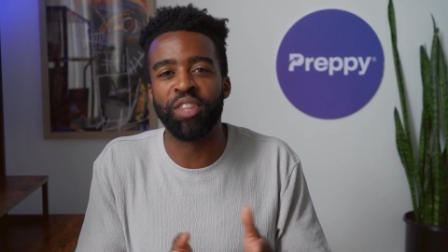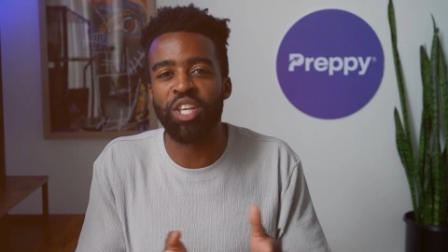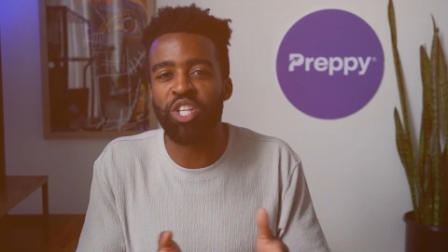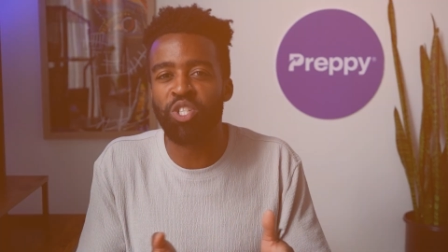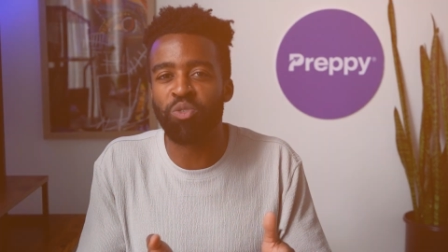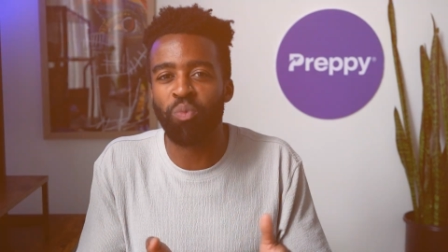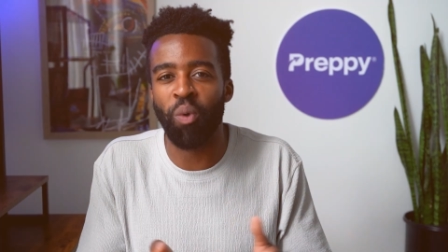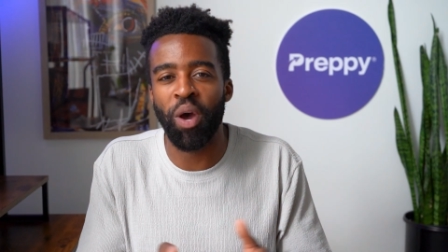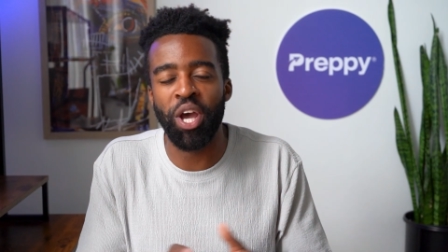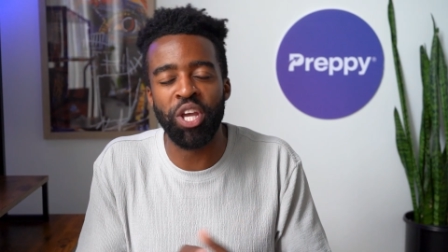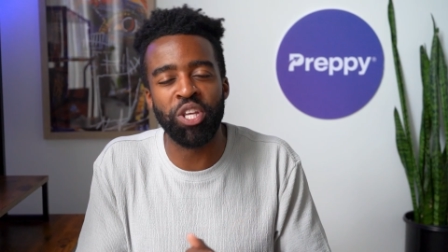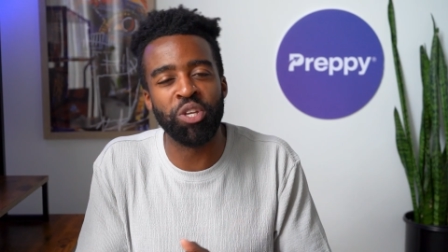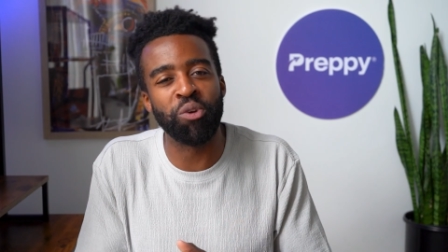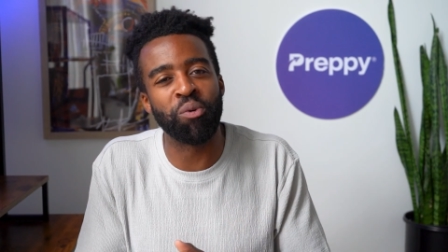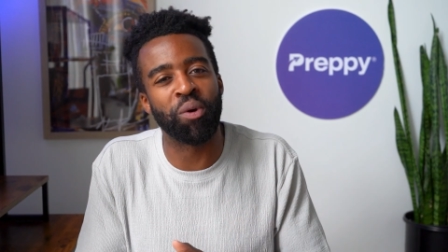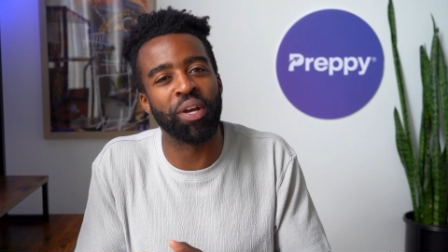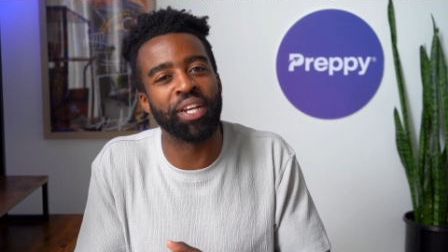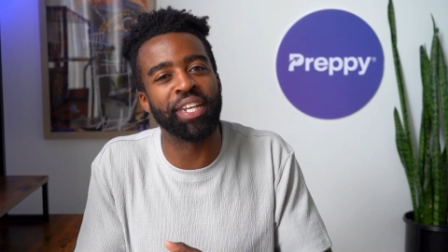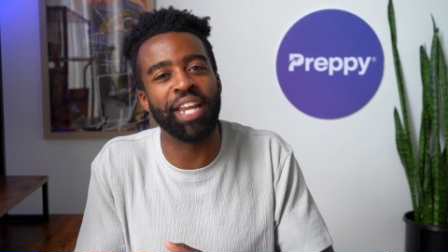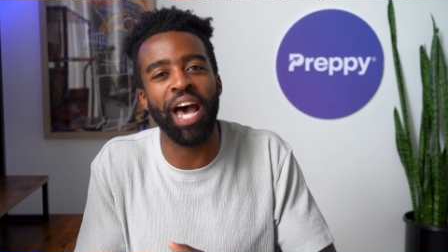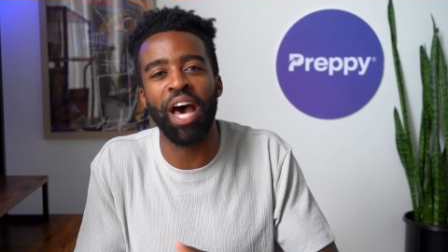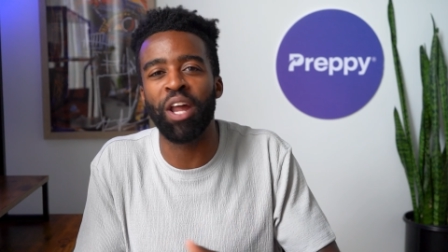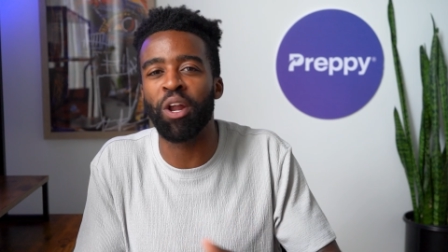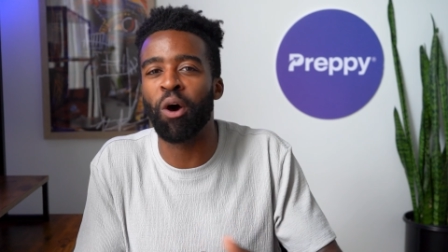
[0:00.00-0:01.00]
This way you
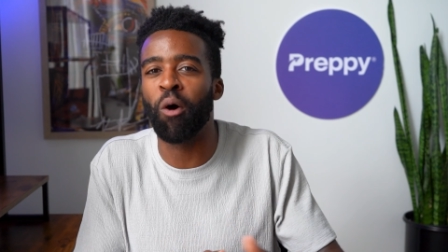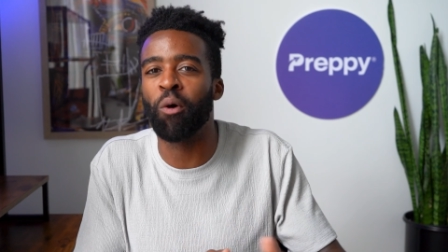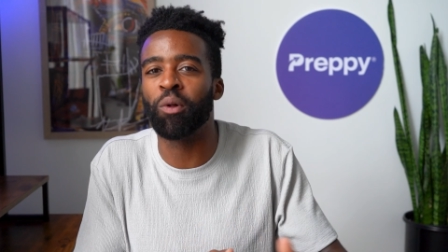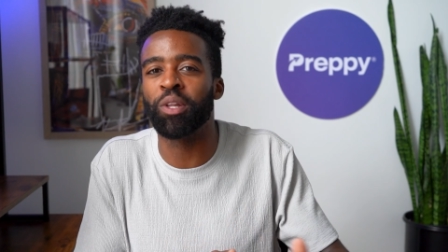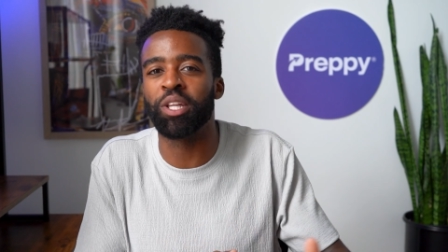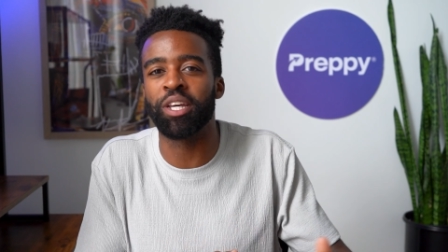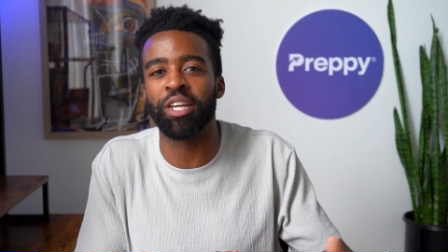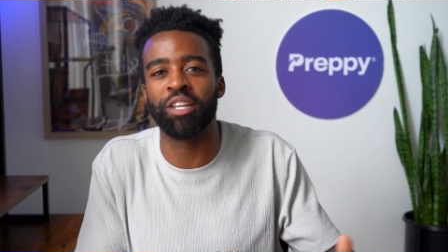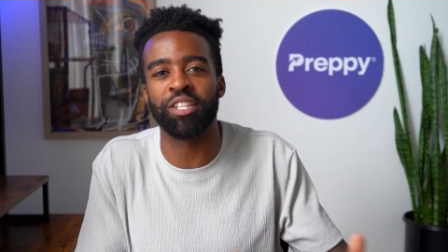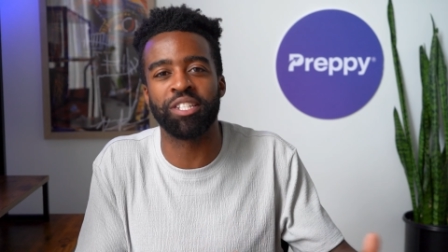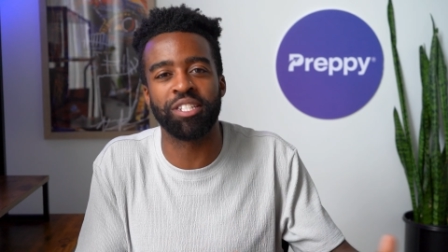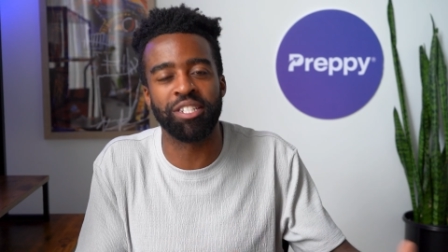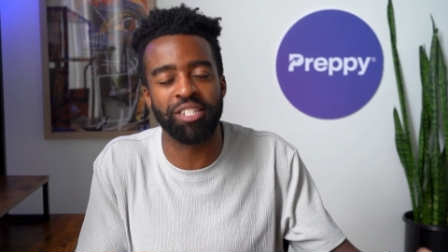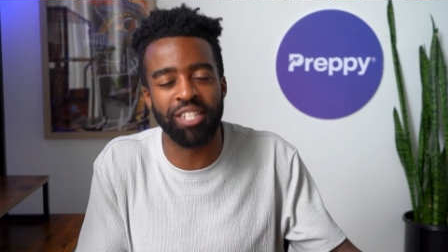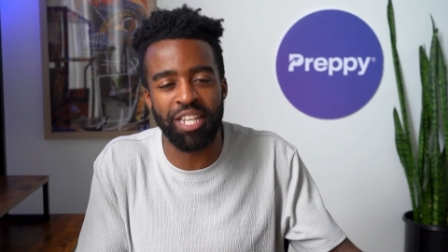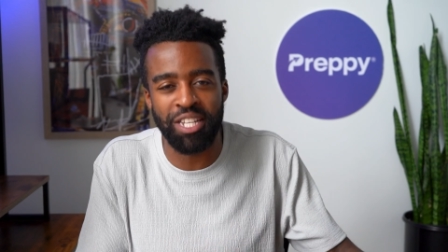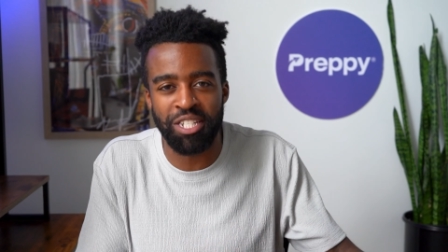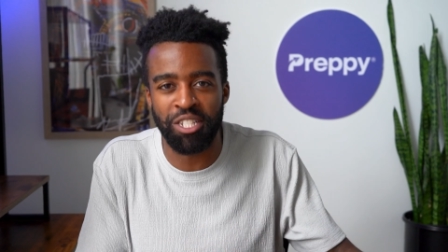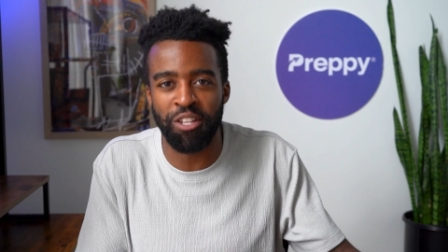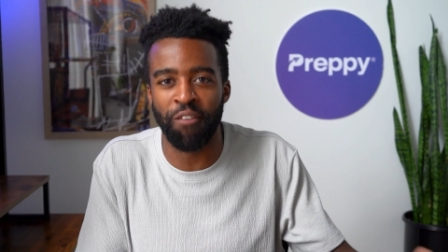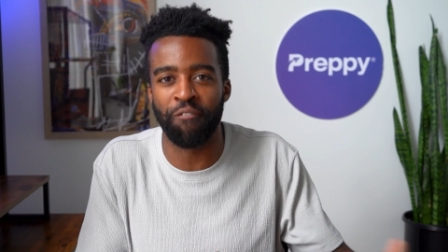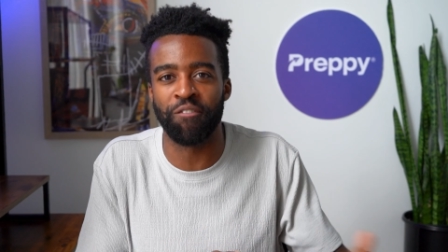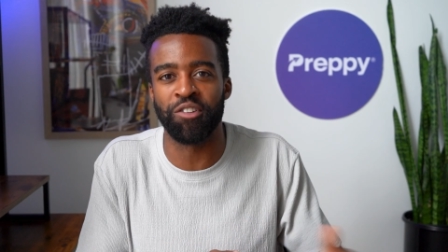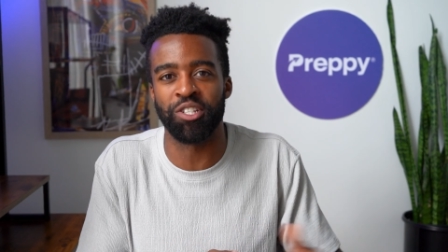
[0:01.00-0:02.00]
can not only
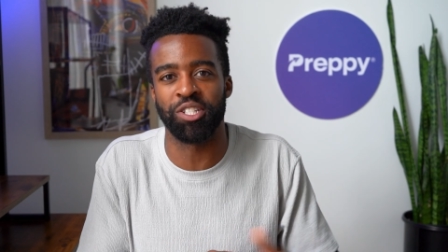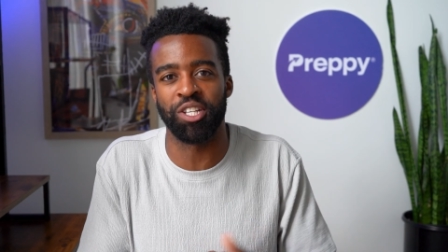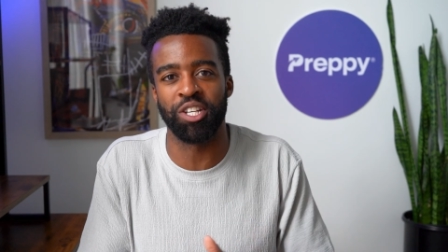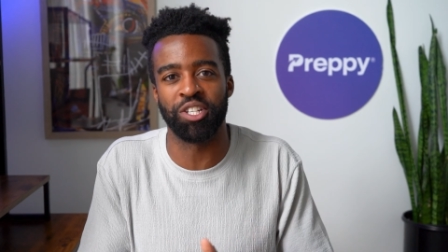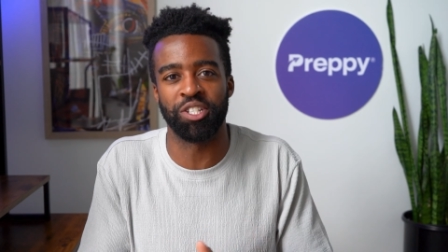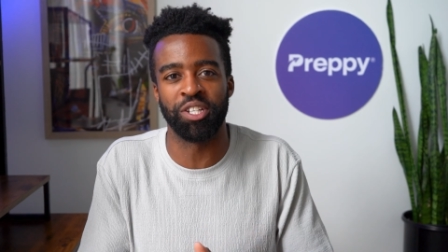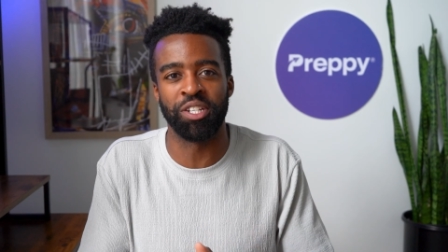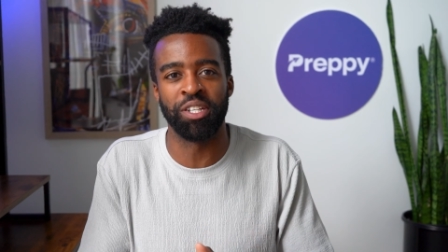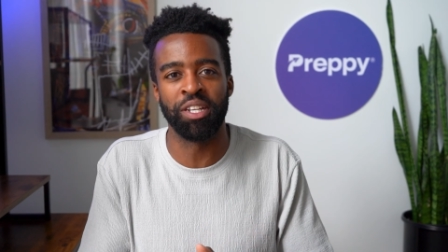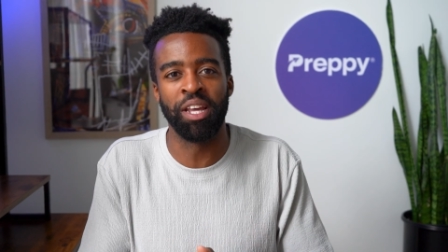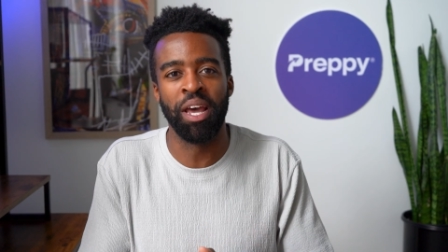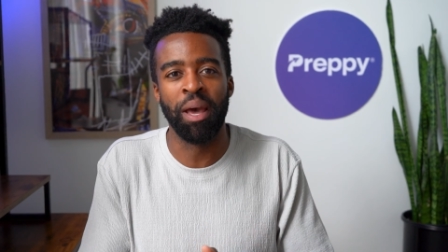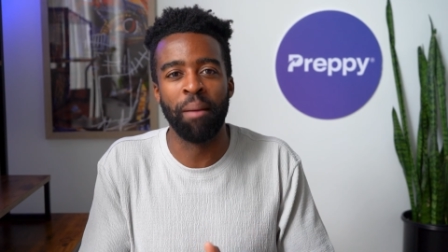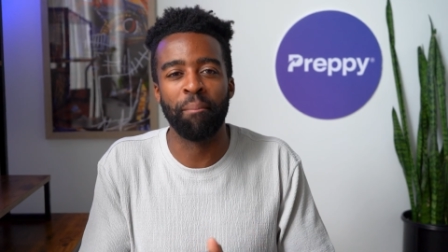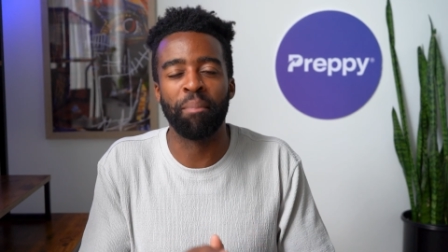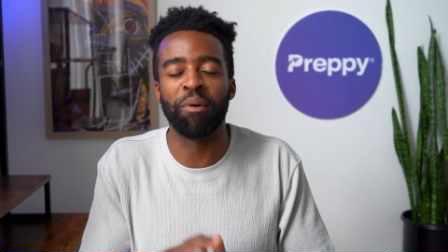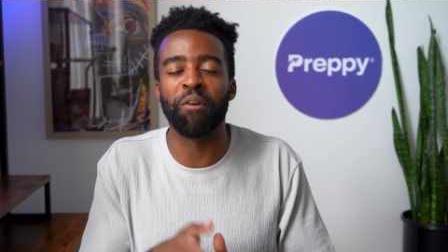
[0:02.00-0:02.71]
assist the physician,